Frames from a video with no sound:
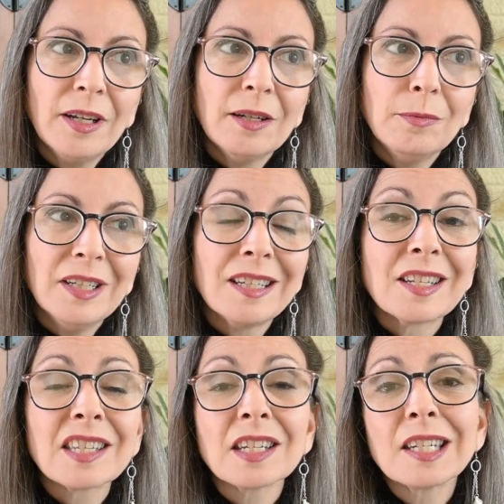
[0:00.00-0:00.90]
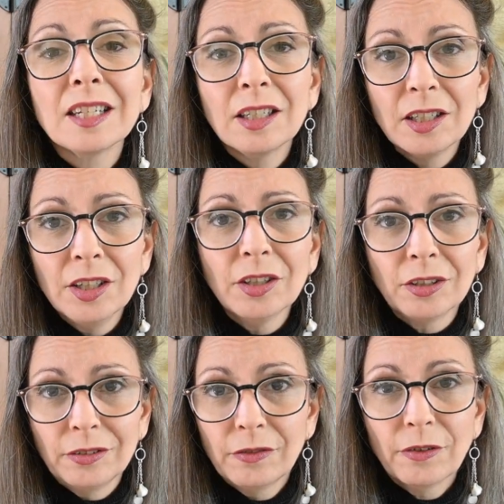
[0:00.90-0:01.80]
and means to
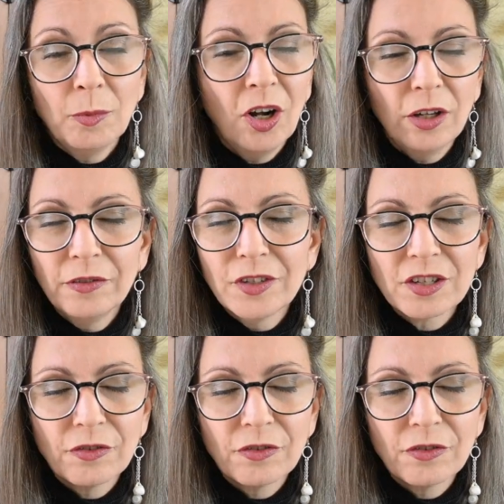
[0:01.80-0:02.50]
heal from all of this